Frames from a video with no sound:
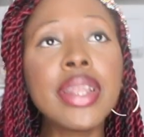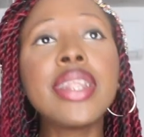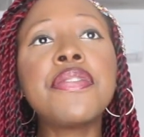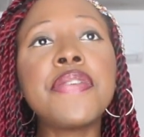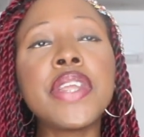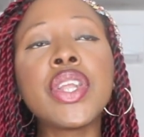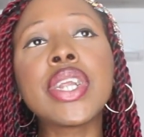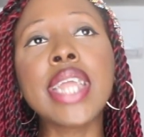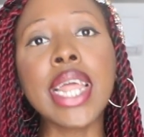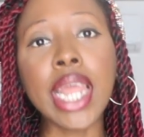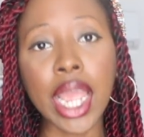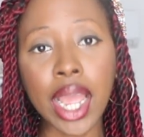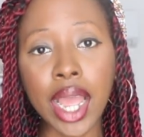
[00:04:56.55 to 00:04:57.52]
Only fear
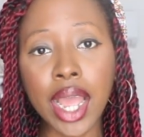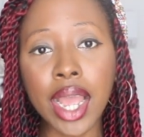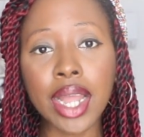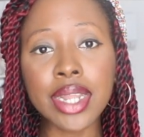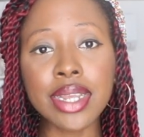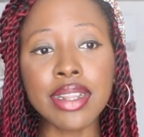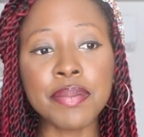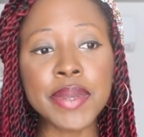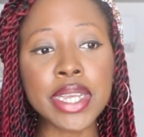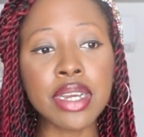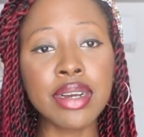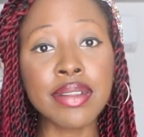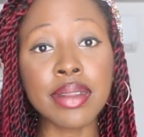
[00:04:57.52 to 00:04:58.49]
that I had is
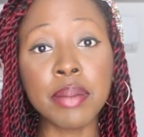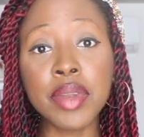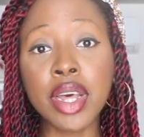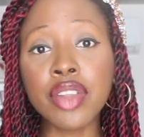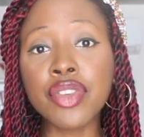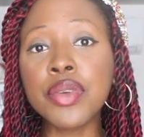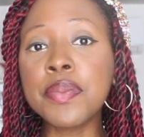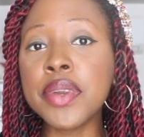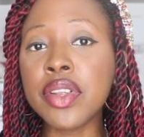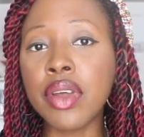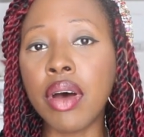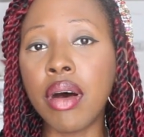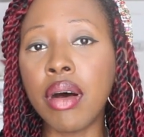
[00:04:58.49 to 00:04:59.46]
because I'm not super
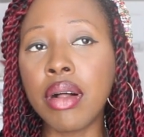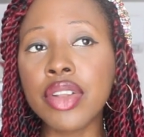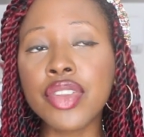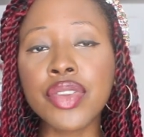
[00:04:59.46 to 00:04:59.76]
tall,